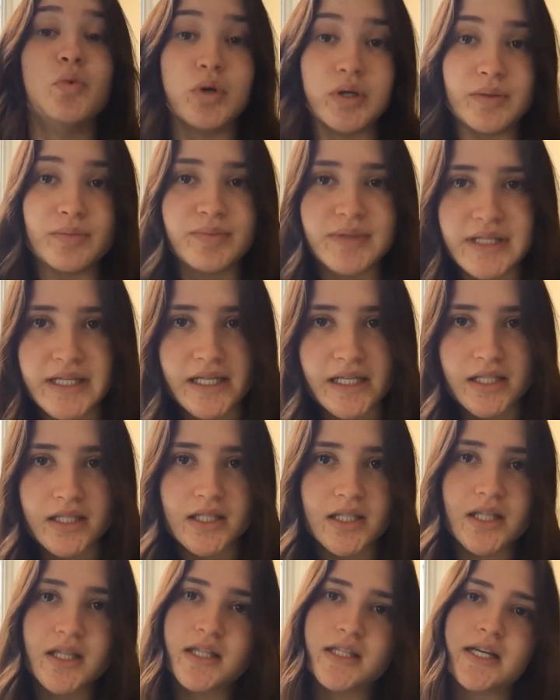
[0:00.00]
would be
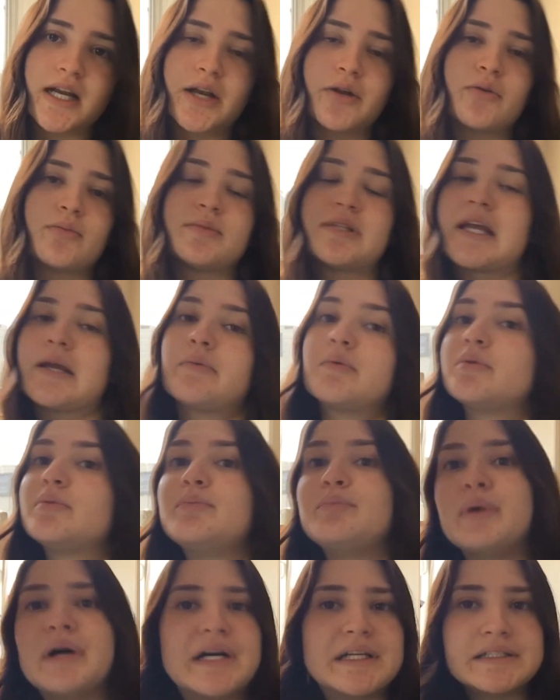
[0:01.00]
the dining room
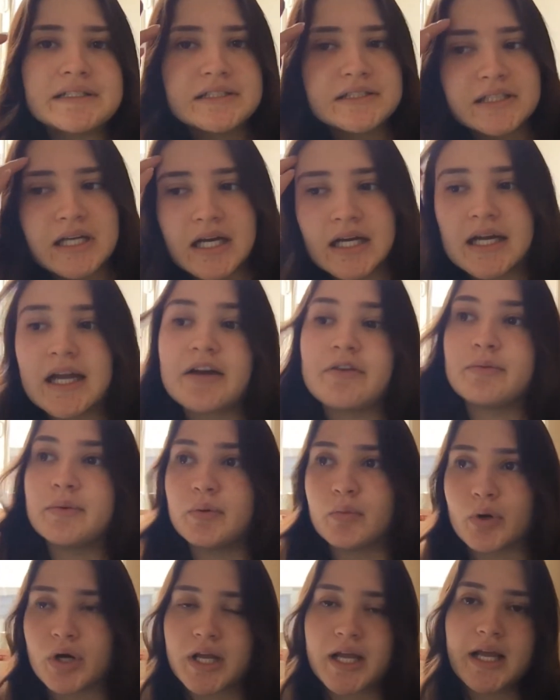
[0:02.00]
table, but I have
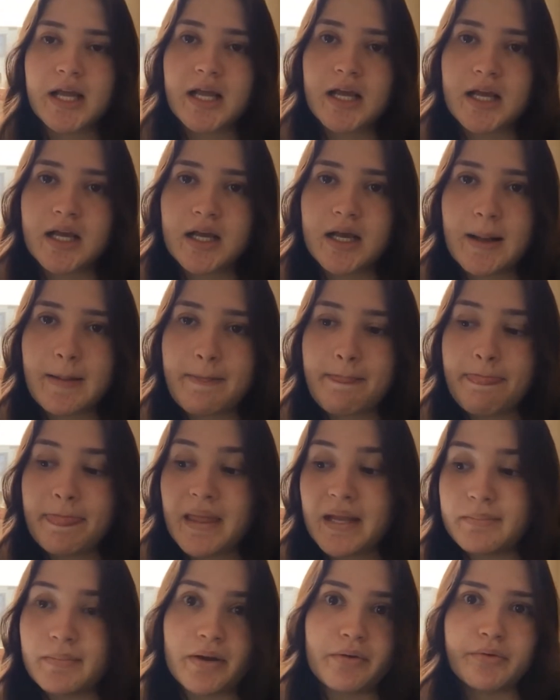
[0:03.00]
been working
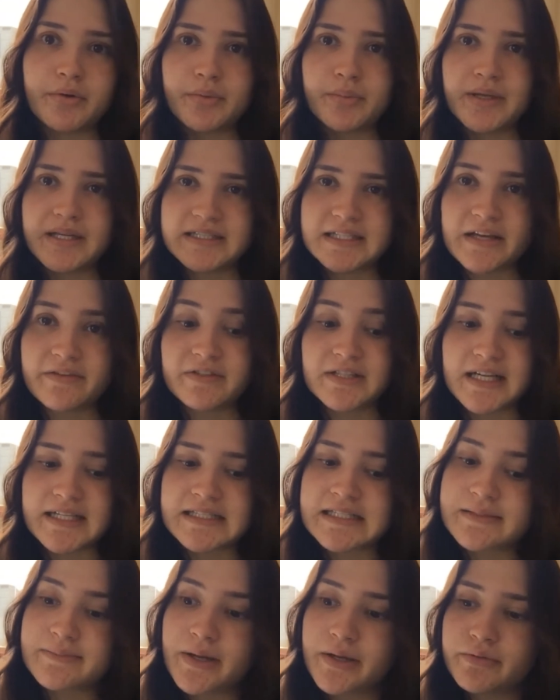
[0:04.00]
in my room because I have a
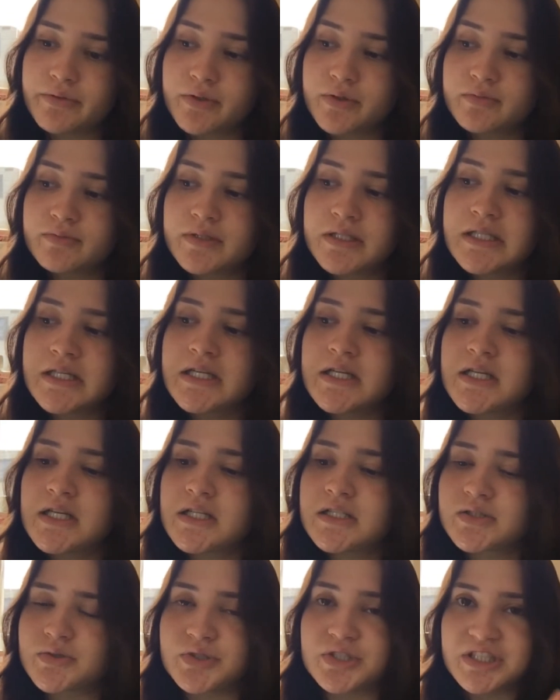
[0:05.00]
desk in my room,
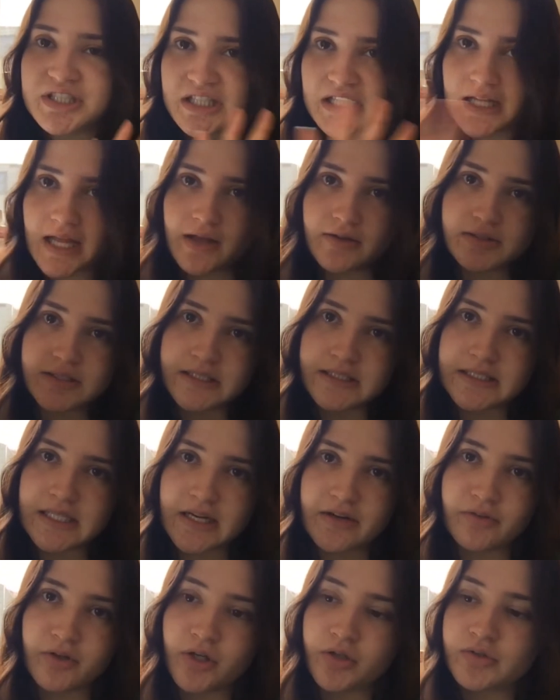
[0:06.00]
so it just allows us to
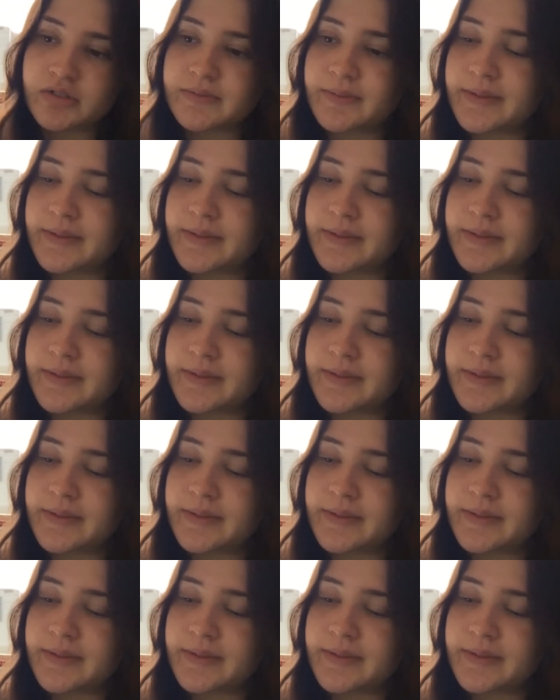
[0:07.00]
have our own